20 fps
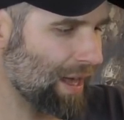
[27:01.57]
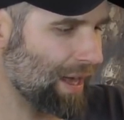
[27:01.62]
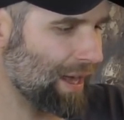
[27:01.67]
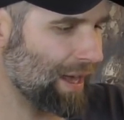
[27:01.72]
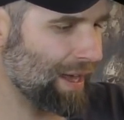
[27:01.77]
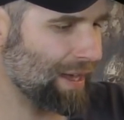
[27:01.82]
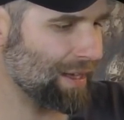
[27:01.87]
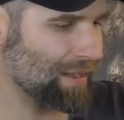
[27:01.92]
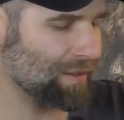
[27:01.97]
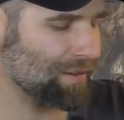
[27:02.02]

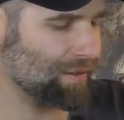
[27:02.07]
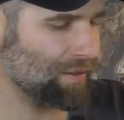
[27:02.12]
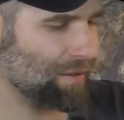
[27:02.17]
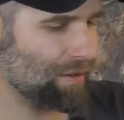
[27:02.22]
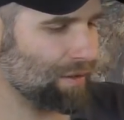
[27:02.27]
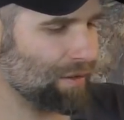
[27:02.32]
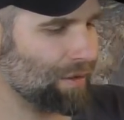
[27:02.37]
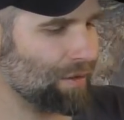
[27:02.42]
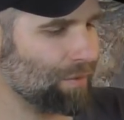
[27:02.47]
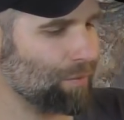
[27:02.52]
and
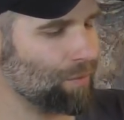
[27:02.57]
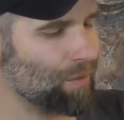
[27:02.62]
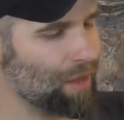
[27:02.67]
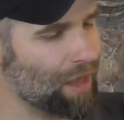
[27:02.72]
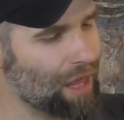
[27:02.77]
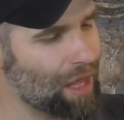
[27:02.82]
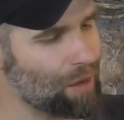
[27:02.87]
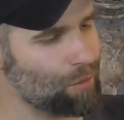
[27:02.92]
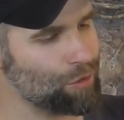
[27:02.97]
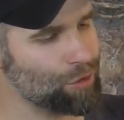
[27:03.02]

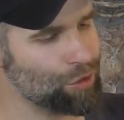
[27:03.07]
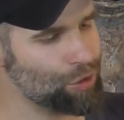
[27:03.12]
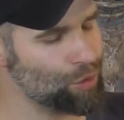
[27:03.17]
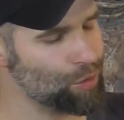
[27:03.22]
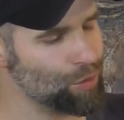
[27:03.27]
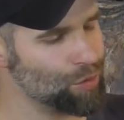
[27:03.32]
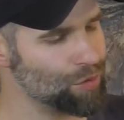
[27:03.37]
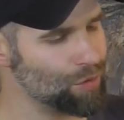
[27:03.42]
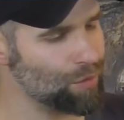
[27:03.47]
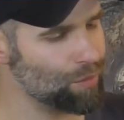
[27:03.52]
I would
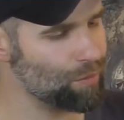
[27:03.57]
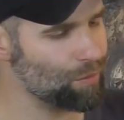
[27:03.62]
use